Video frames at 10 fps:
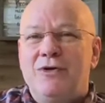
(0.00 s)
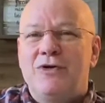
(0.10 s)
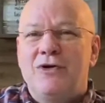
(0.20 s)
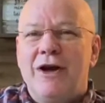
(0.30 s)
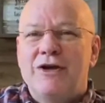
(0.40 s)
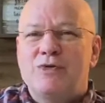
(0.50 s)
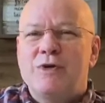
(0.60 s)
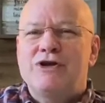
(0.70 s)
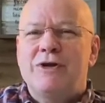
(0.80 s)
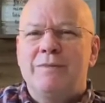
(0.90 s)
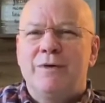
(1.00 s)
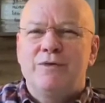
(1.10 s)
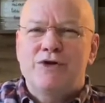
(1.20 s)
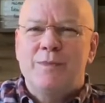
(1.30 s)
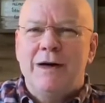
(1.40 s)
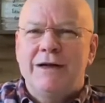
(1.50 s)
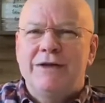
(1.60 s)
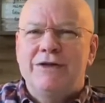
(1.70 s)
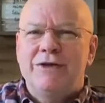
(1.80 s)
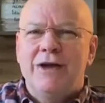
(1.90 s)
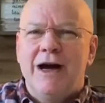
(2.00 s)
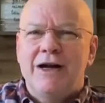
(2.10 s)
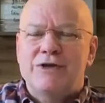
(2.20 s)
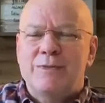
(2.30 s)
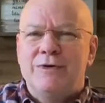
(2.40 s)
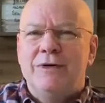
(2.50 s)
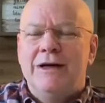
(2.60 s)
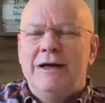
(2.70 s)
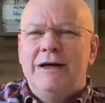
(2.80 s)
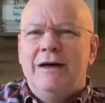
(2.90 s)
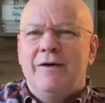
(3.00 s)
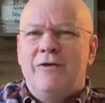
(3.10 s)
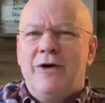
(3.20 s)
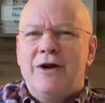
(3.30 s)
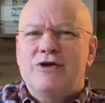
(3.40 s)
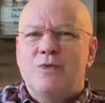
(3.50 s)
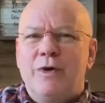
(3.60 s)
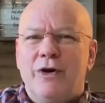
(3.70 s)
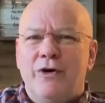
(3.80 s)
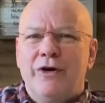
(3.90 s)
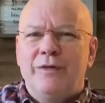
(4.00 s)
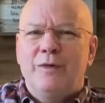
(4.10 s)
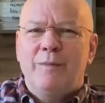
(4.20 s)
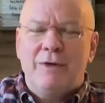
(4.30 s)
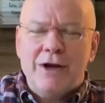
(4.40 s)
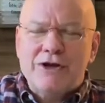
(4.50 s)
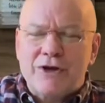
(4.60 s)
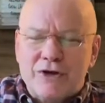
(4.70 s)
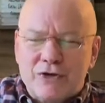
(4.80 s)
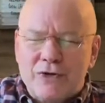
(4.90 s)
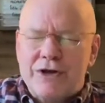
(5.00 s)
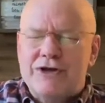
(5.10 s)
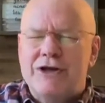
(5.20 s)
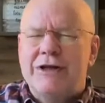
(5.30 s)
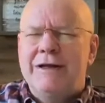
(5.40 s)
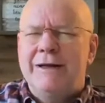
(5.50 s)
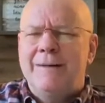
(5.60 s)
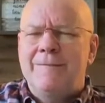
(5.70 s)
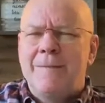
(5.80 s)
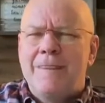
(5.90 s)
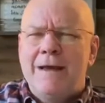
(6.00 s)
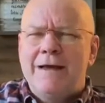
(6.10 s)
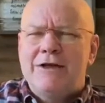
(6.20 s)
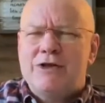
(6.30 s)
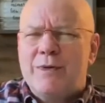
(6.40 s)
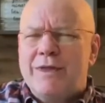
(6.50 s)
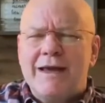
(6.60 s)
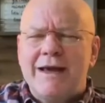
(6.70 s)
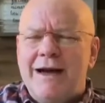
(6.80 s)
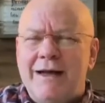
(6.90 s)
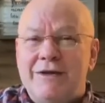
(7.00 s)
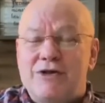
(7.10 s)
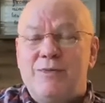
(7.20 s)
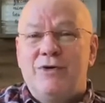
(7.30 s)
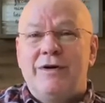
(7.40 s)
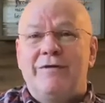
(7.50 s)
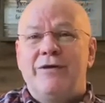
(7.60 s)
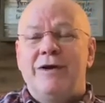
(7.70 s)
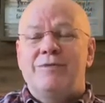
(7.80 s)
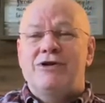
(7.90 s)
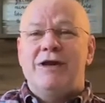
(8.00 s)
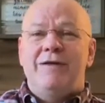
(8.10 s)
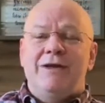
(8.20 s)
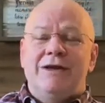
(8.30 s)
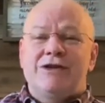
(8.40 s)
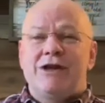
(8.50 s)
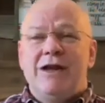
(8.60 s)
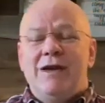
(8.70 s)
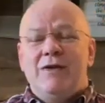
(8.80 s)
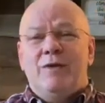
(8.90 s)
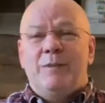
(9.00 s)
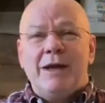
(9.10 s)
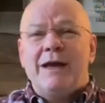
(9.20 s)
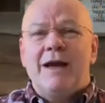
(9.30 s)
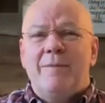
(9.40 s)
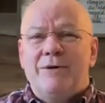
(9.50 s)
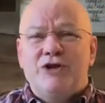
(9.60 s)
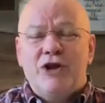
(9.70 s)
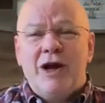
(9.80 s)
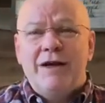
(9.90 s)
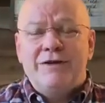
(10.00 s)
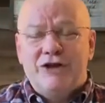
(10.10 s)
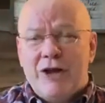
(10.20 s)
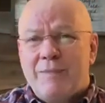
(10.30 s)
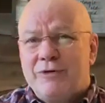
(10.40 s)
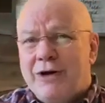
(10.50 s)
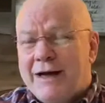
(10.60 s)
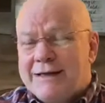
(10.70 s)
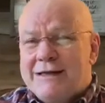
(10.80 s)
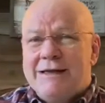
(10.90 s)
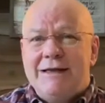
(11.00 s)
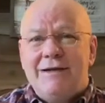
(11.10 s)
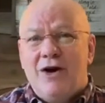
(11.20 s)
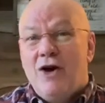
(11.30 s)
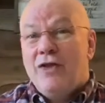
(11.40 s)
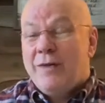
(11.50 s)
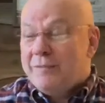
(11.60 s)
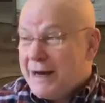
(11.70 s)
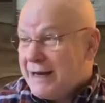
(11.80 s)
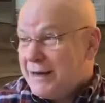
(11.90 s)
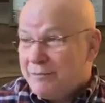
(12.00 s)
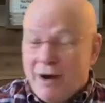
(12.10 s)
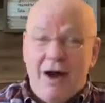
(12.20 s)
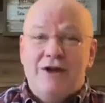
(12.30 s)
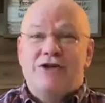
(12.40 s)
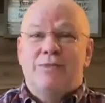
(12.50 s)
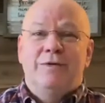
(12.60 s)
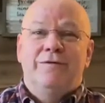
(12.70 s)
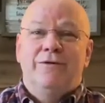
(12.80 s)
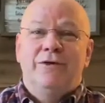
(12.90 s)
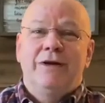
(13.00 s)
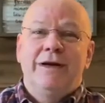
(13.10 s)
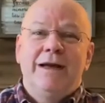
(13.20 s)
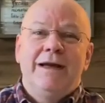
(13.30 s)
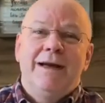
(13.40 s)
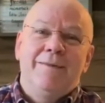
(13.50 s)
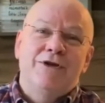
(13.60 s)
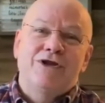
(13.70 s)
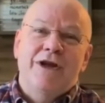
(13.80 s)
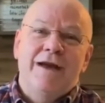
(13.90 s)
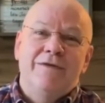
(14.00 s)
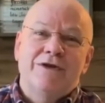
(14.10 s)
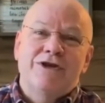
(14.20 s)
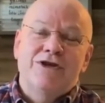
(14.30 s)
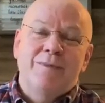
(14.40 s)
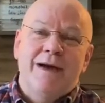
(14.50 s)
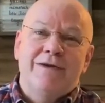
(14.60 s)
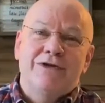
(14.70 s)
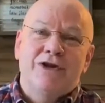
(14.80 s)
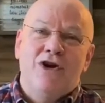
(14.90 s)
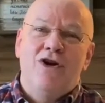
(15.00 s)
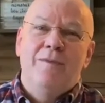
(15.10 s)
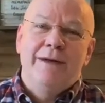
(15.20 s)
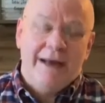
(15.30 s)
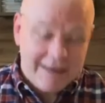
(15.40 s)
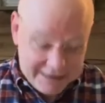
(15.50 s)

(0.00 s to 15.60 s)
Christ. We simply responded to the gospel of Christ when we heard it, and we placed our trust in him. And so we thank God this morning for him saving us. Well, picking up in John chapter 19, all that made it possible for him to save us is about to culminate